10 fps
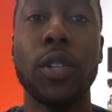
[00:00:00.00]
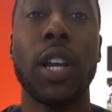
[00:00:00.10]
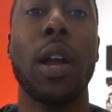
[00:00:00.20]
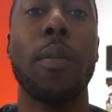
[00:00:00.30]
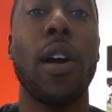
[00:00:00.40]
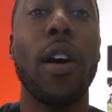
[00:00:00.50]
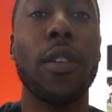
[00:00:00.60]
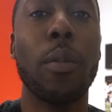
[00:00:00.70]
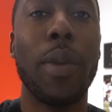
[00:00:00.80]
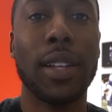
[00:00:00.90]
check out my
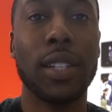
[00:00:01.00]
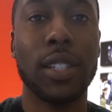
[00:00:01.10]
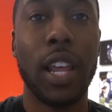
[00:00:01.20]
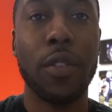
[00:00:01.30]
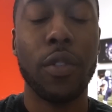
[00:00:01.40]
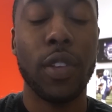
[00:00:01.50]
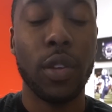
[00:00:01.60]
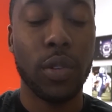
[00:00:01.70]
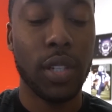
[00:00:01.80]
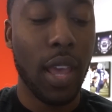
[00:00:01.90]
other unboxings and
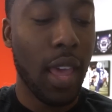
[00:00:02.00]
reviews,